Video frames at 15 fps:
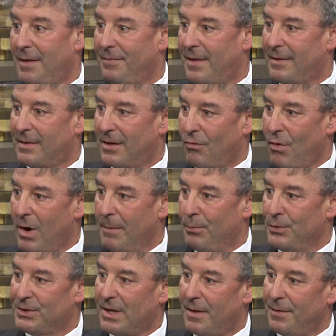that the grape
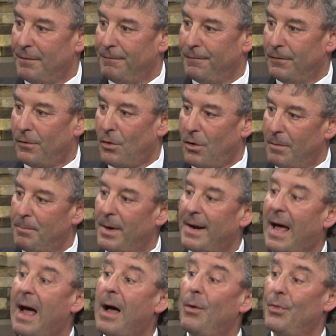was on the floor, but
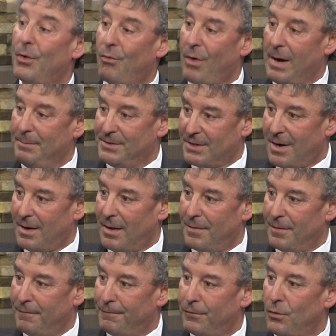how the grapes got
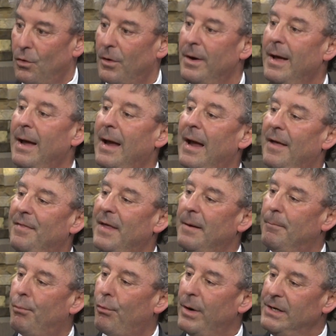on the floor. And they
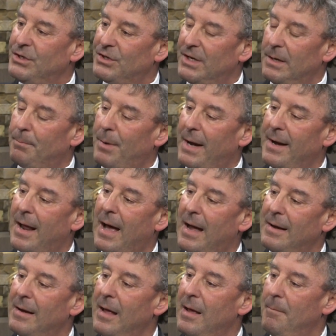breached it by
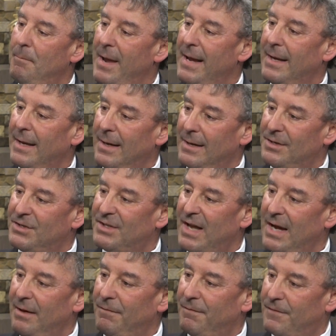not making it
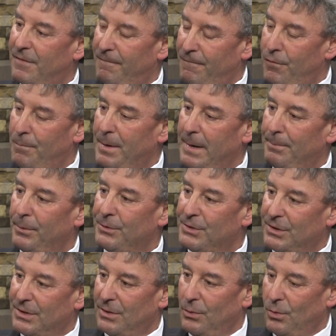safe for people
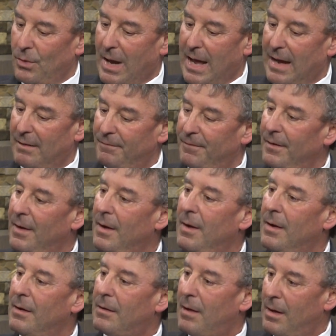to have
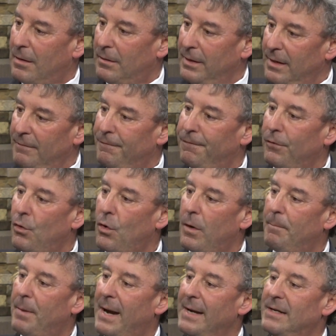a clean
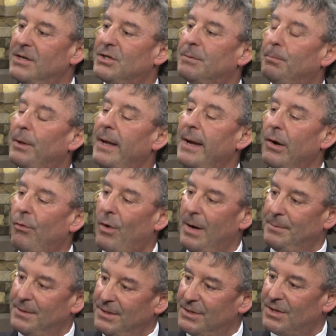floor by displaying
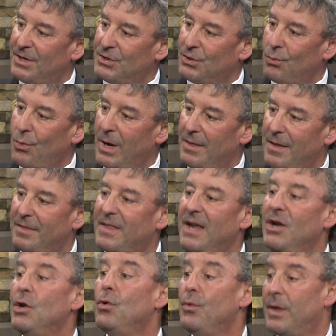grapes in such a way that
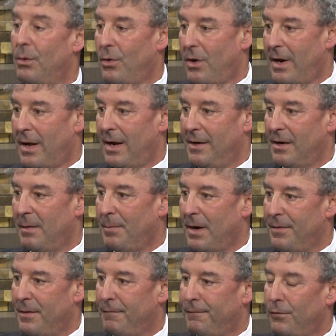they knew they were going to end up
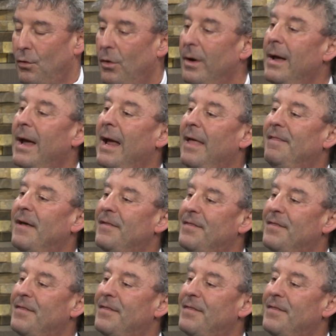on the floor, and that